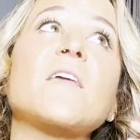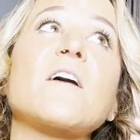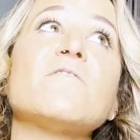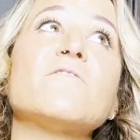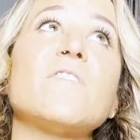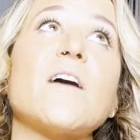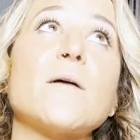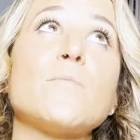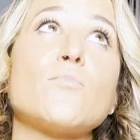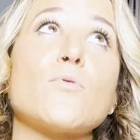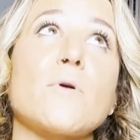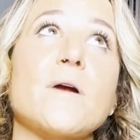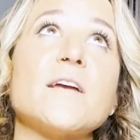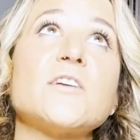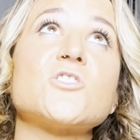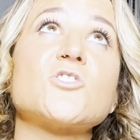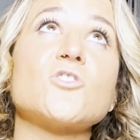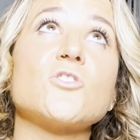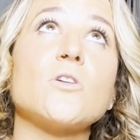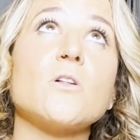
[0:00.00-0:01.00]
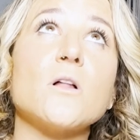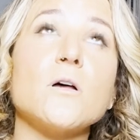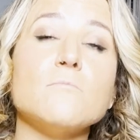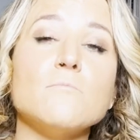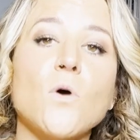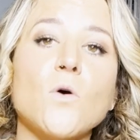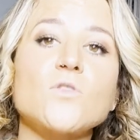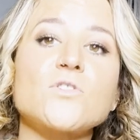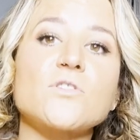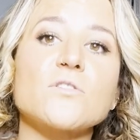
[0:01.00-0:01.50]
vibrational,
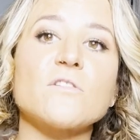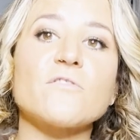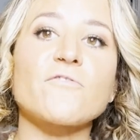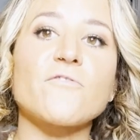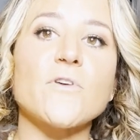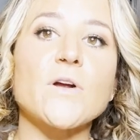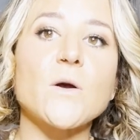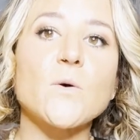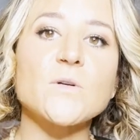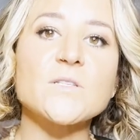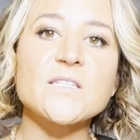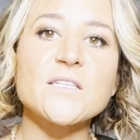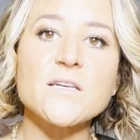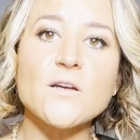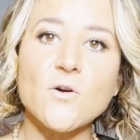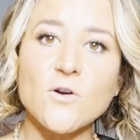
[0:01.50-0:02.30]
emotional frequency